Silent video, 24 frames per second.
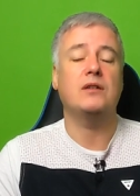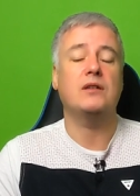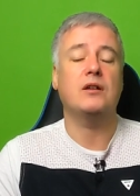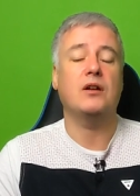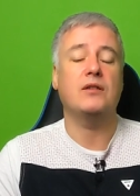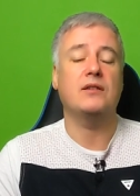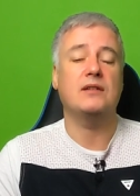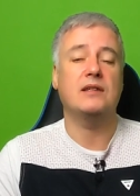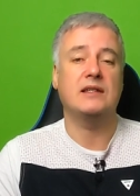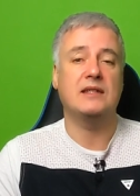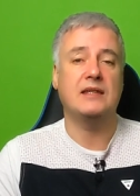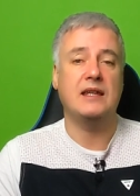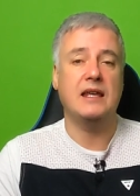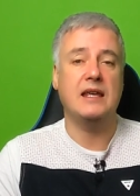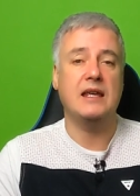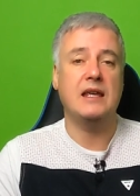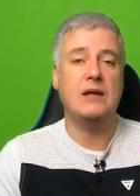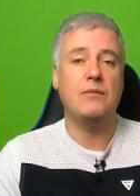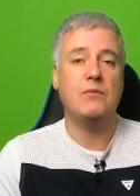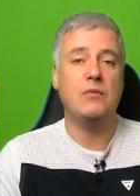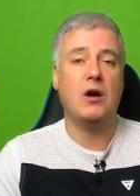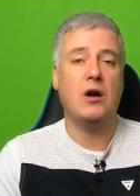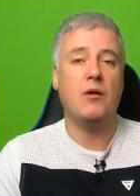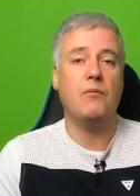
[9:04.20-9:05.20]
on
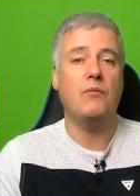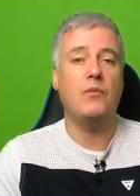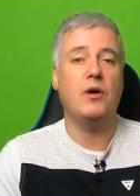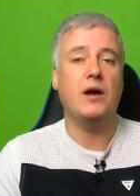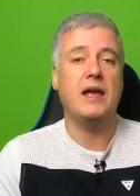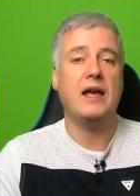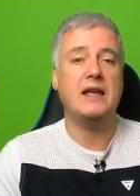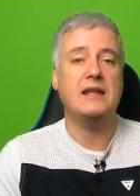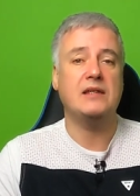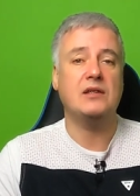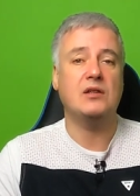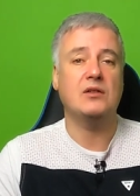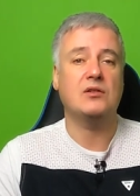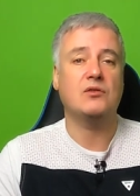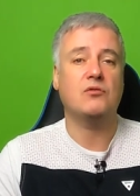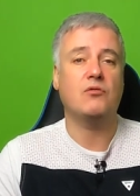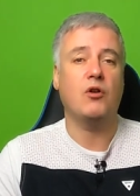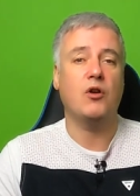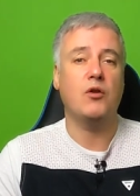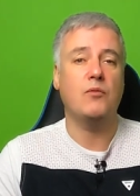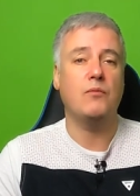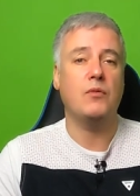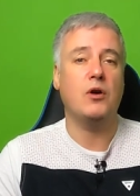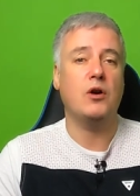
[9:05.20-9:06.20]
Steam on my Asus
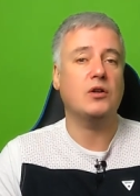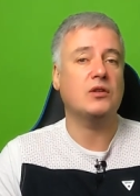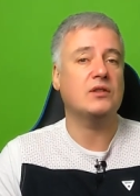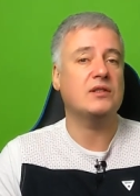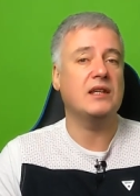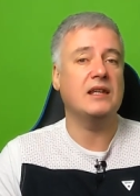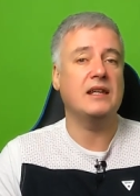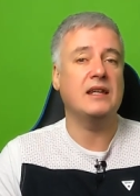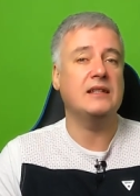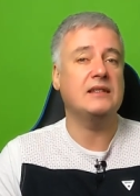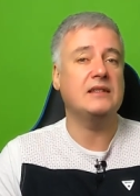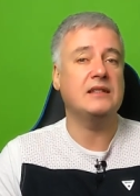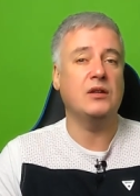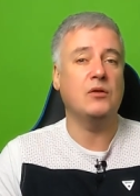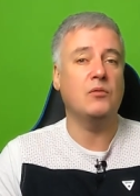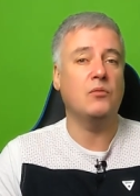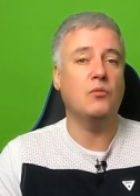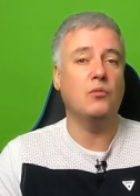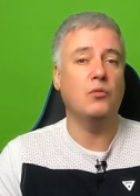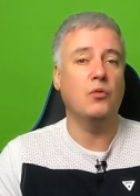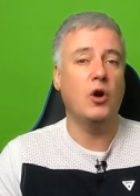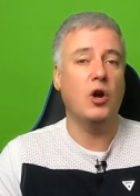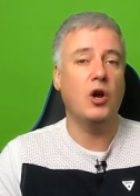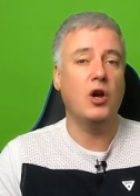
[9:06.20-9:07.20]
Chromebox, and it
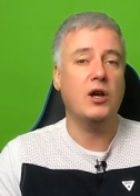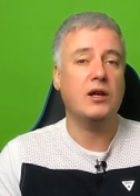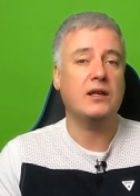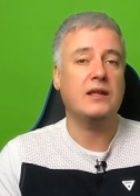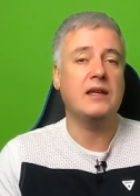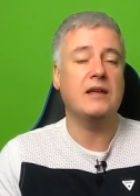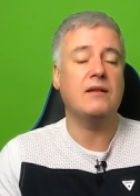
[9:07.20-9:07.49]
didn't work.